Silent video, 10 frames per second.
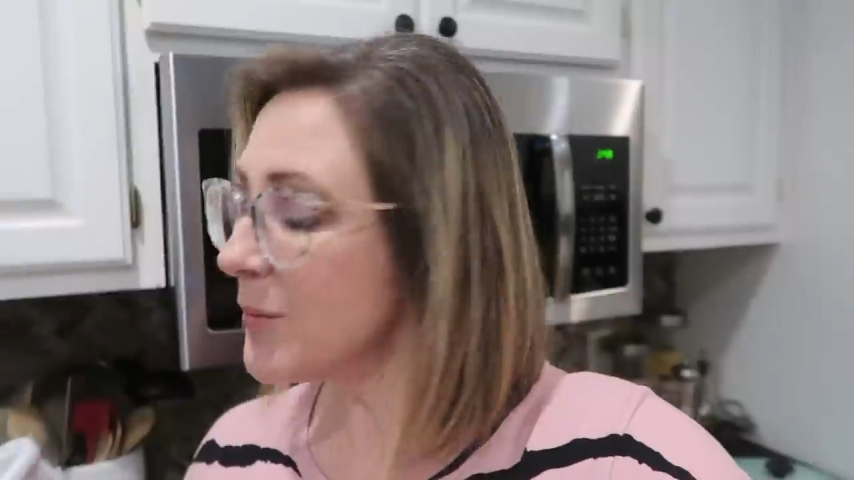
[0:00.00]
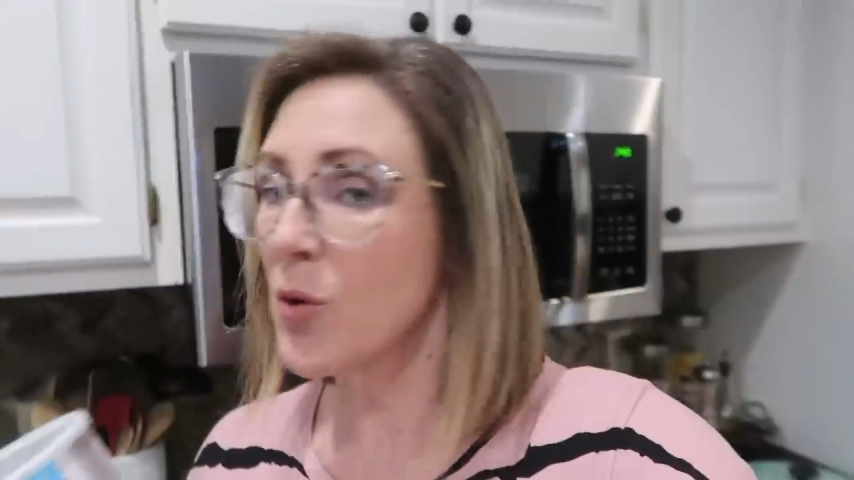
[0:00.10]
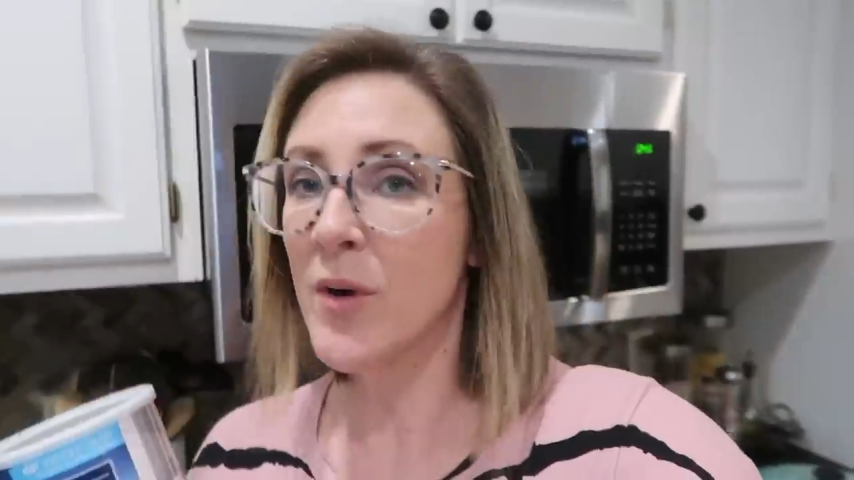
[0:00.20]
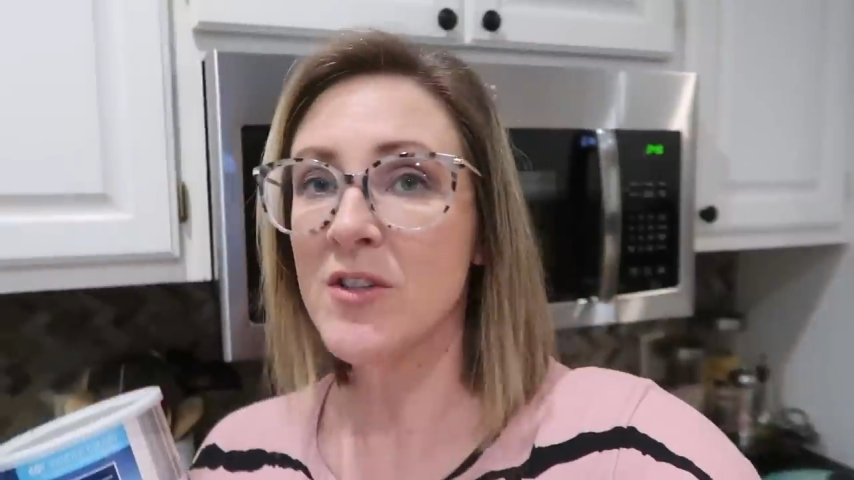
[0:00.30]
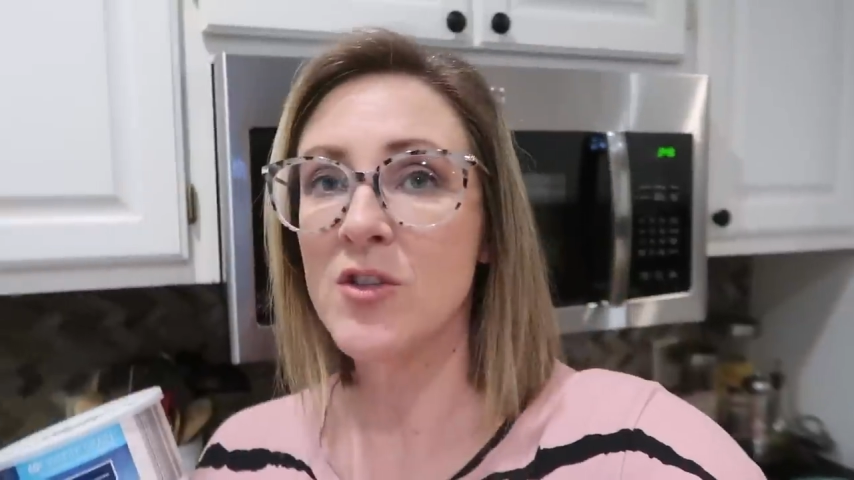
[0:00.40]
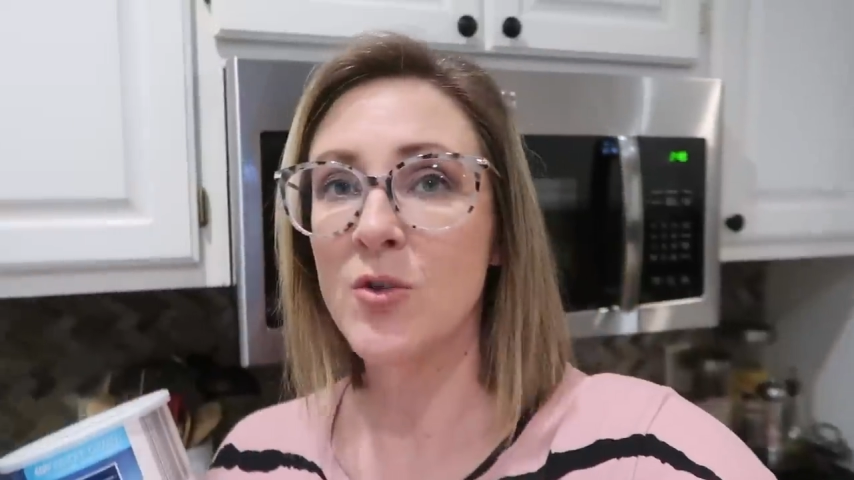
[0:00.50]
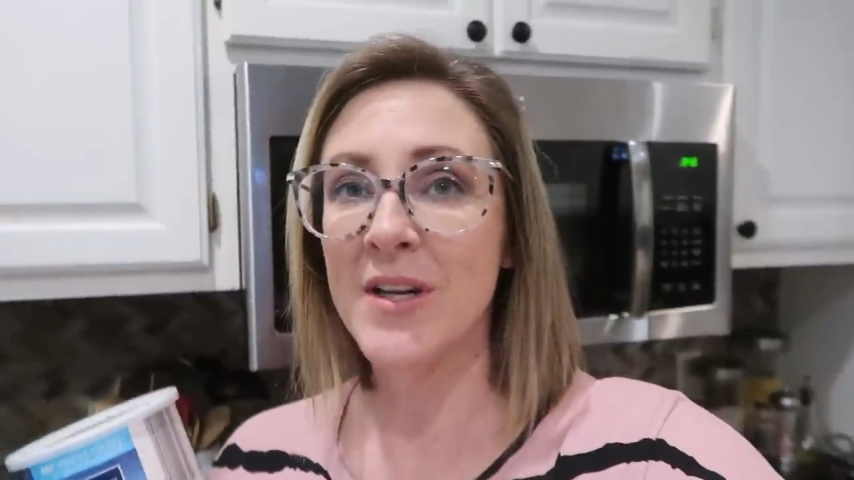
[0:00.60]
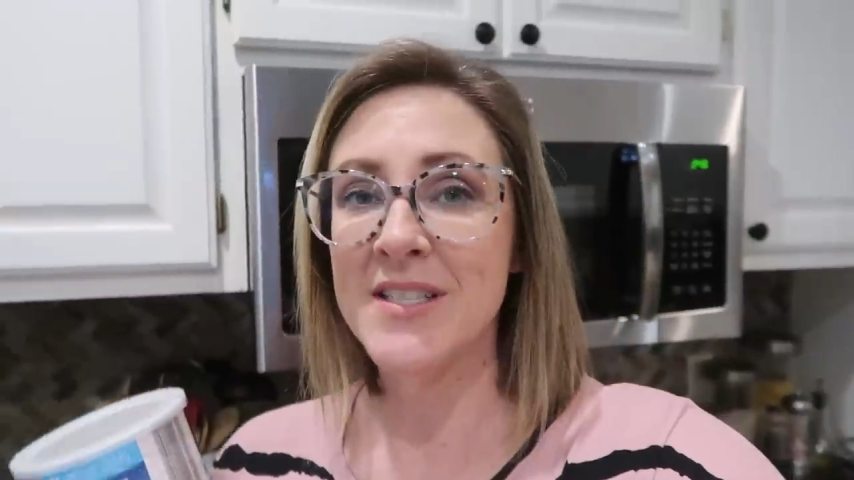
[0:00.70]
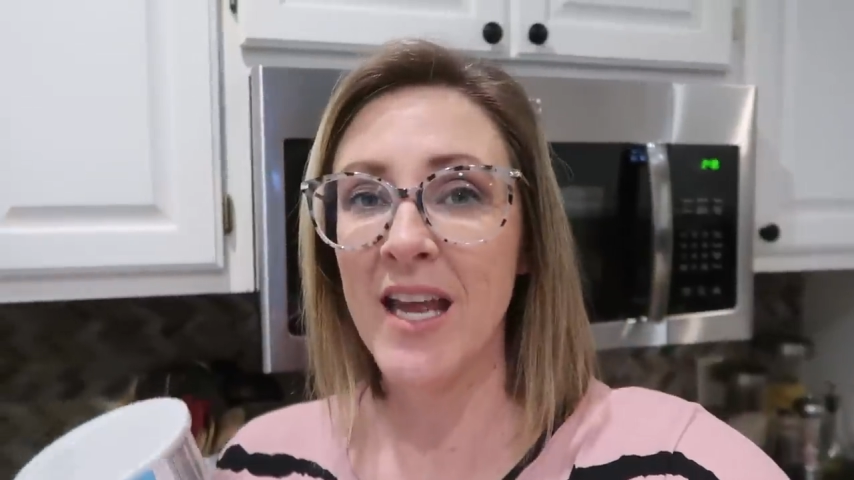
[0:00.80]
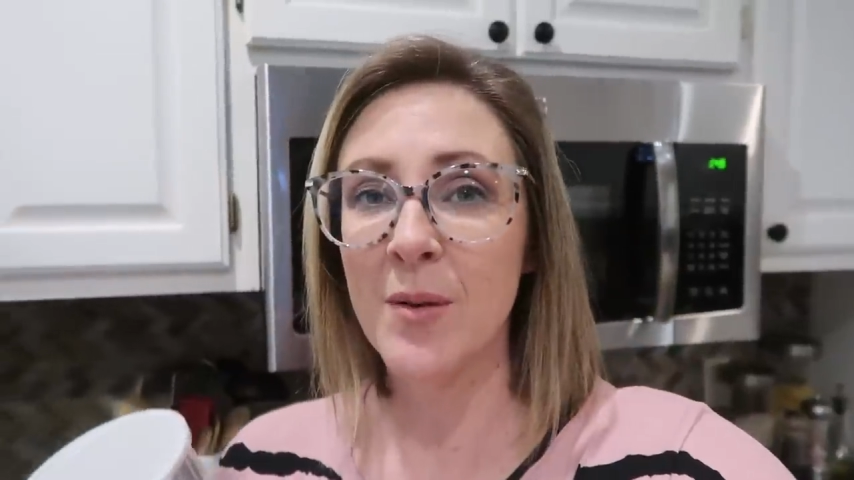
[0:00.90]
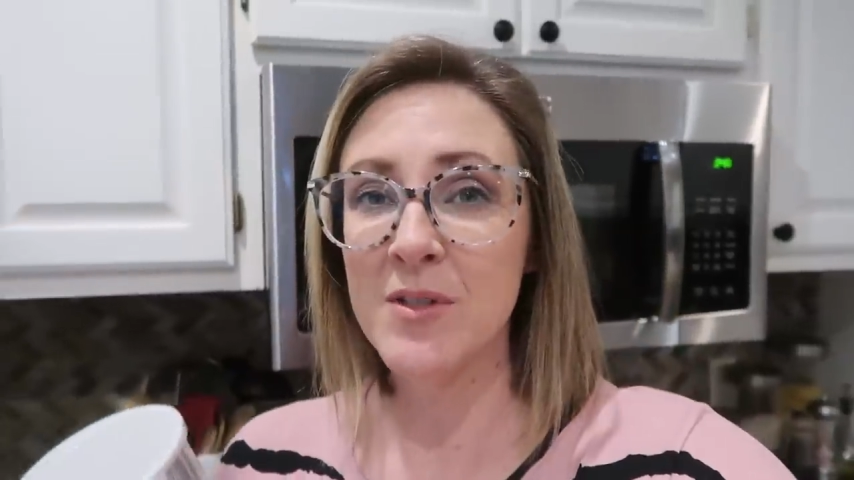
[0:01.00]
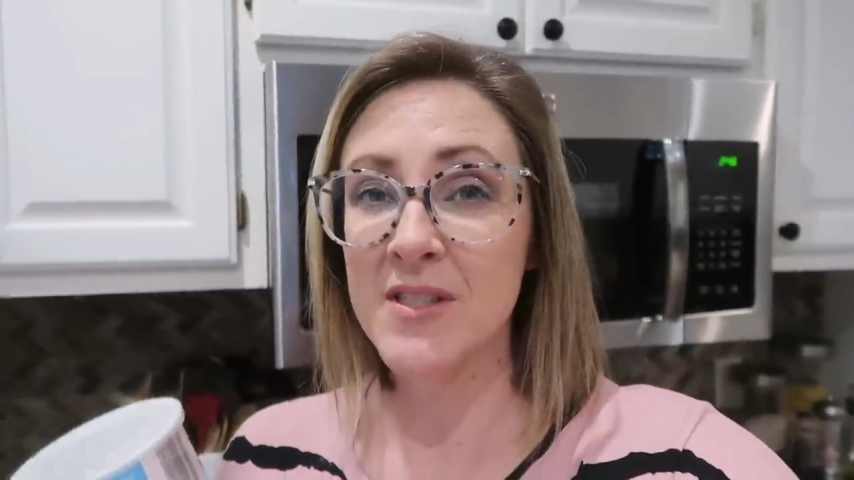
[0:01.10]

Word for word: I'm going to attempt